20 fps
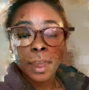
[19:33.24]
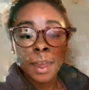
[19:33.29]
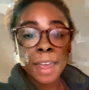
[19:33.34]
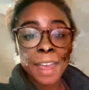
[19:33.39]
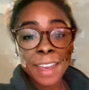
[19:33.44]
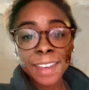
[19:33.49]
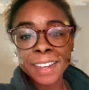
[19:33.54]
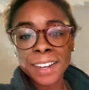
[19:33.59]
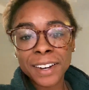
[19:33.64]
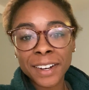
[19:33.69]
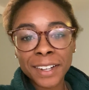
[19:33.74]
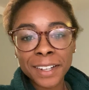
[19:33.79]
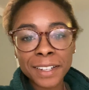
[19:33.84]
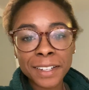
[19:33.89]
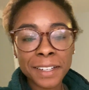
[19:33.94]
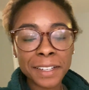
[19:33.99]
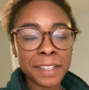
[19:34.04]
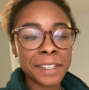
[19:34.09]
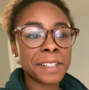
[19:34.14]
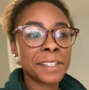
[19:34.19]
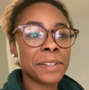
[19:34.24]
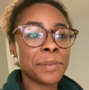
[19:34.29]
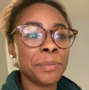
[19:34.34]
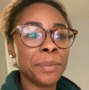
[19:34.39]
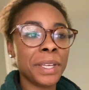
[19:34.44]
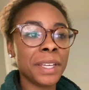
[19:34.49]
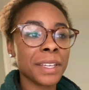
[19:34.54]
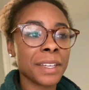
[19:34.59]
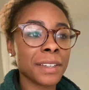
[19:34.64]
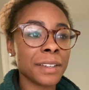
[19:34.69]
Hey y'all,
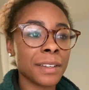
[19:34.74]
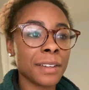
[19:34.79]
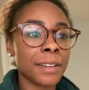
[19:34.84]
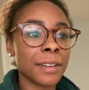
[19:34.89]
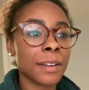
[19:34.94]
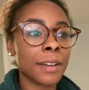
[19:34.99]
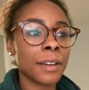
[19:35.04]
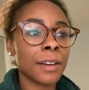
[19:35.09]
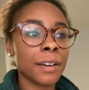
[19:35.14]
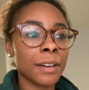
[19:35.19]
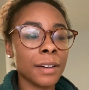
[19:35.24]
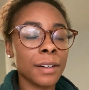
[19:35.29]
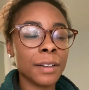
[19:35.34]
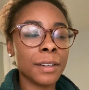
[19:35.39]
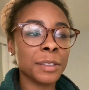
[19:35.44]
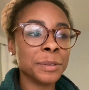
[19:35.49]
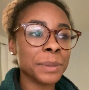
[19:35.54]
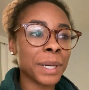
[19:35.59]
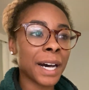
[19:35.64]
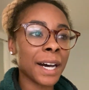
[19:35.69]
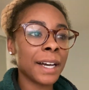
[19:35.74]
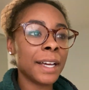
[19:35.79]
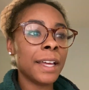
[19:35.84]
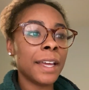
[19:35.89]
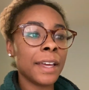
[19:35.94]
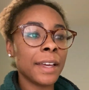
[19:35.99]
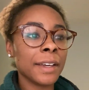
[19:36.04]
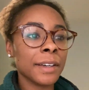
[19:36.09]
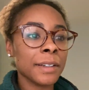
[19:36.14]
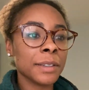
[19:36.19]
me again. Um, I
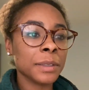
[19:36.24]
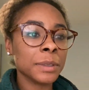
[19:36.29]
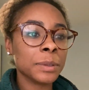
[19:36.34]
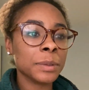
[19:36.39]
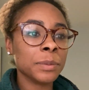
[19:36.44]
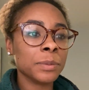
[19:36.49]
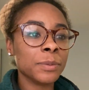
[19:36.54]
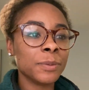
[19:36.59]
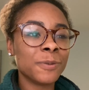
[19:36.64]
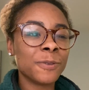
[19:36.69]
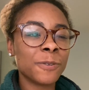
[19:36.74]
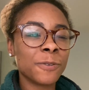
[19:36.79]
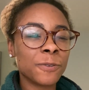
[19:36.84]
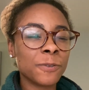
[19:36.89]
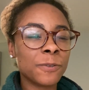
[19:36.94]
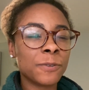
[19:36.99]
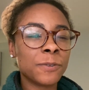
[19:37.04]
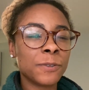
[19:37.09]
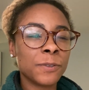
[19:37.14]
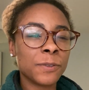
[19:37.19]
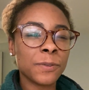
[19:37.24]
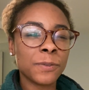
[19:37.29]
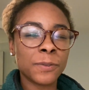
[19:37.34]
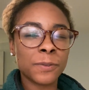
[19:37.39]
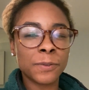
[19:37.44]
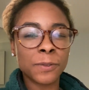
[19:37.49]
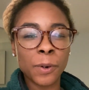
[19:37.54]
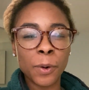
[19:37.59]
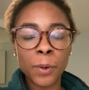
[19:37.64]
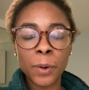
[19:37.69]
am
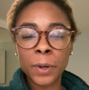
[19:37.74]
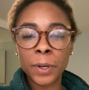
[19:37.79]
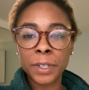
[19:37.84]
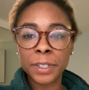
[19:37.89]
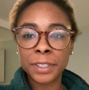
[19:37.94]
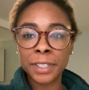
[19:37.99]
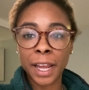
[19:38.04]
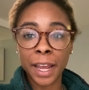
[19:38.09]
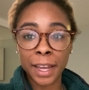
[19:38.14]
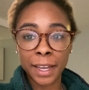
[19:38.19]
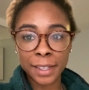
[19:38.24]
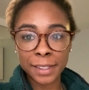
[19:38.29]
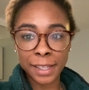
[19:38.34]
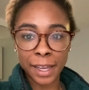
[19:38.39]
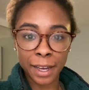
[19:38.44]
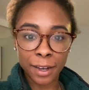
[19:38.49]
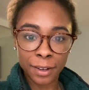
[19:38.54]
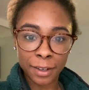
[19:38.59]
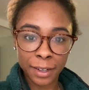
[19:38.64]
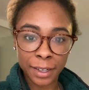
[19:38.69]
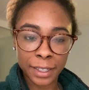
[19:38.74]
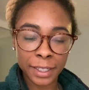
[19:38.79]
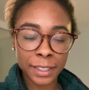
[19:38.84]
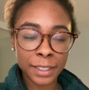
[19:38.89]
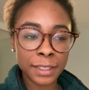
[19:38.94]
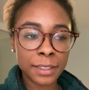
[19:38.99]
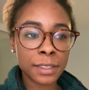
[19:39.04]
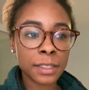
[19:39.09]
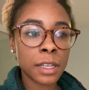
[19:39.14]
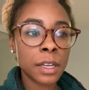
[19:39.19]
four days out, I
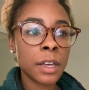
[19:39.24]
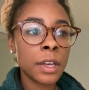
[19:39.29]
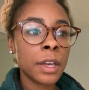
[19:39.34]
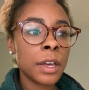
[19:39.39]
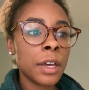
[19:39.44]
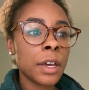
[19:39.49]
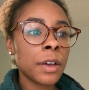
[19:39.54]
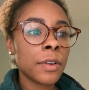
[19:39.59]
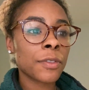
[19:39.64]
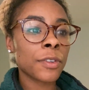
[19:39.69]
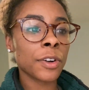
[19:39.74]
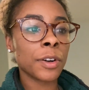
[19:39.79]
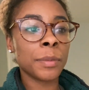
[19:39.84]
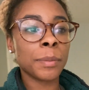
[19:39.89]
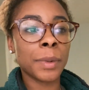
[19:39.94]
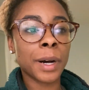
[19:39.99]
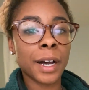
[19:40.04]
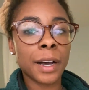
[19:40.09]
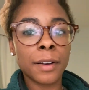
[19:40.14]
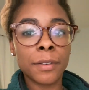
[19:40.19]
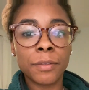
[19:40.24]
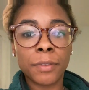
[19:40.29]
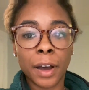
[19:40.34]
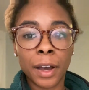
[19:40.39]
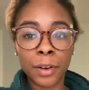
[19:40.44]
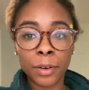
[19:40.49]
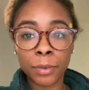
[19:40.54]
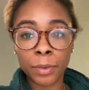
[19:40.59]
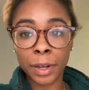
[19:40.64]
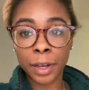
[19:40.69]
guess, from my
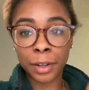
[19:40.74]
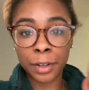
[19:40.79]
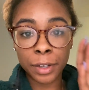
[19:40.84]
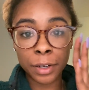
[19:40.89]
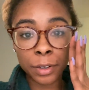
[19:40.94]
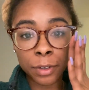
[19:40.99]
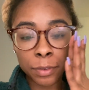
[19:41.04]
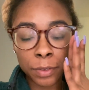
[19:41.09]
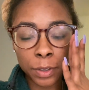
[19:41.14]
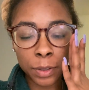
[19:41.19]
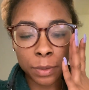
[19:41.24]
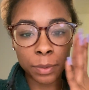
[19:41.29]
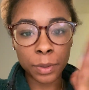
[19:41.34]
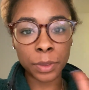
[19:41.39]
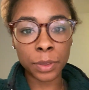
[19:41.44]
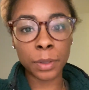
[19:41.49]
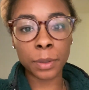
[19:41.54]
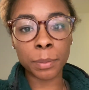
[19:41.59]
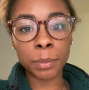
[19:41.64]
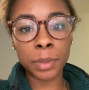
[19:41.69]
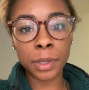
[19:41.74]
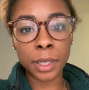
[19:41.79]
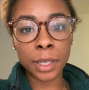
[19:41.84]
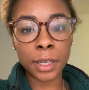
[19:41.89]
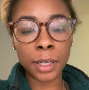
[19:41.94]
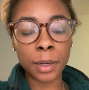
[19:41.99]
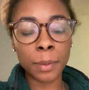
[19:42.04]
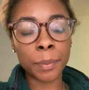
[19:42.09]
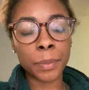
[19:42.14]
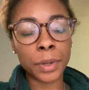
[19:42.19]
final round interview with the big
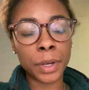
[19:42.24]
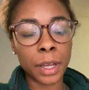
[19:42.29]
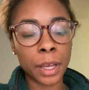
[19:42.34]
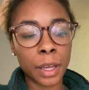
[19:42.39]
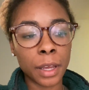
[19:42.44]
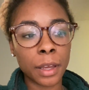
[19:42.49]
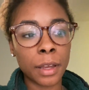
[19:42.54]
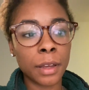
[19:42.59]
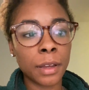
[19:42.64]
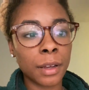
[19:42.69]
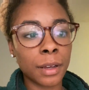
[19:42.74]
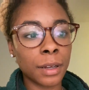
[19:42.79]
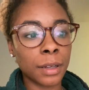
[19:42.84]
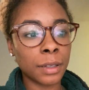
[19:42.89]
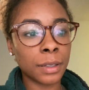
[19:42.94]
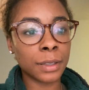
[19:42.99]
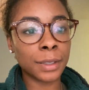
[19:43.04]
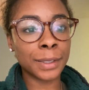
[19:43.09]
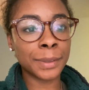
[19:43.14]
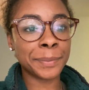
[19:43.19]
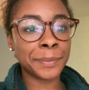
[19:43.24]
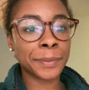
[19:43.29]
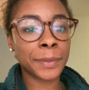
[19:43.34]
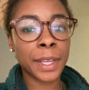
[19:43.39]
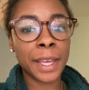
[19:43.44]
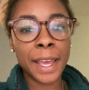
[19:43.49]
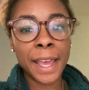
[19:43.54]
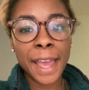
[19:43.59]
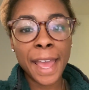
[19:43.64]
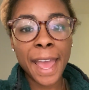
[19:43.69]
company. Um,
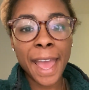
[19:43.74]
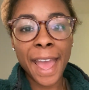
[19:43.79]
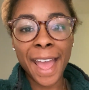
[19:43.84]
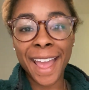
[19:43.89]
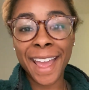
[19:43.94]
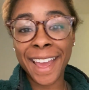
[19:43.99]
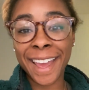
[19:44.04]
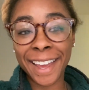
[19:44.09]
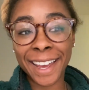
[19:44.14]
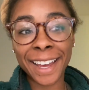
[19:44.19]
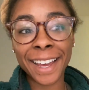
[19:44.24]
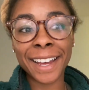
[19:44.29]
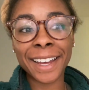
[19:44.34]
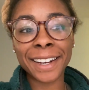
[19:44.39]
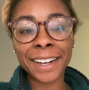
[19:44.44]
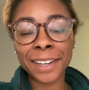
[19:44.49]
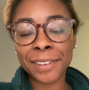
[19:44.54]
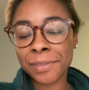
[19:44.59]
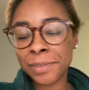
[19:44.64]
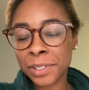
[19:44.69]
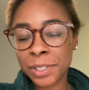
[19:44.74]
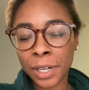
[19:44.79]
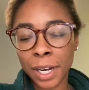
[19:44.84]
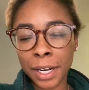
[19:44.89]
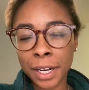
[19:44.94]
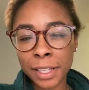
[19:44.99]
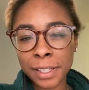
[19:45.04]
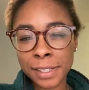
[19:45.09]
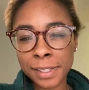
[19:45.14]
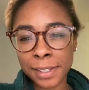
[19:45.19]
and I've been trying
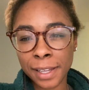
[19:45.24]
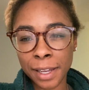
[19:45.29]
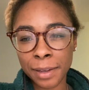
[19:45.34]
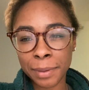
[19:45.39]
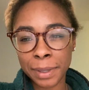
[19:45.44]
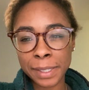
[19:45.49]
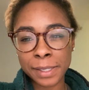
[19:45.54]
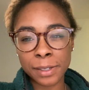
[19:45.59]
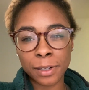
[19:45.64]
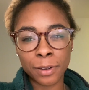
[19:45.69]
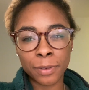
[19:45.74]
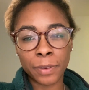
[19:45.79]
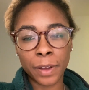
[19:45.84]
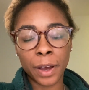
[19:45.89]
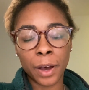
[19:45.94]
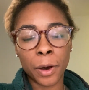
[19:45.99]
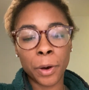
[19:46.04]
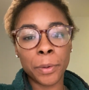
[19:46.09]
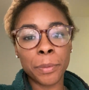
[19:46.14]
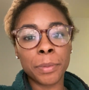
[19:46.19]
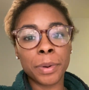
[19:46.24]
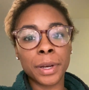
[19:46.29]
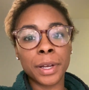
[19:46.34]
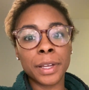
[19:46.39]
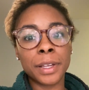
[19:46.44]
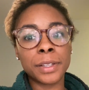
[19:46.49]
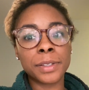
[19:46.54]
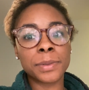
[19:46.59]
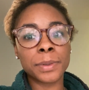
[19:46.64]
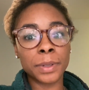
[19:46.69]
not to psych myself out, but
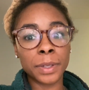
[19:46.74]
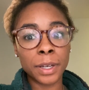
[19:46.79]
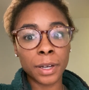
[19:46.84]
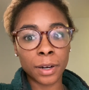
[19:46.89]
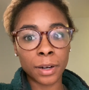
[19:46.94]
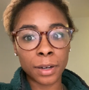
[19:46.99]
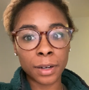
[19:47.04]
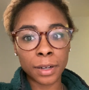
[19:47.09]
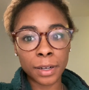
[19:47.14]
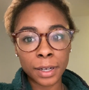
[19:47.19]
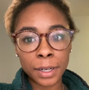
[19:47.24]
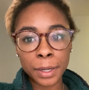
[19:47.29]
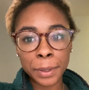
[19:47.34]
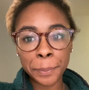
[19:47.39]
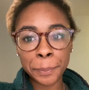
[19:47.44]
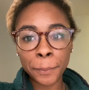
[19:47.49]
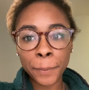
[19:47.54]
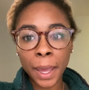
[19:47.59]
it's really hard.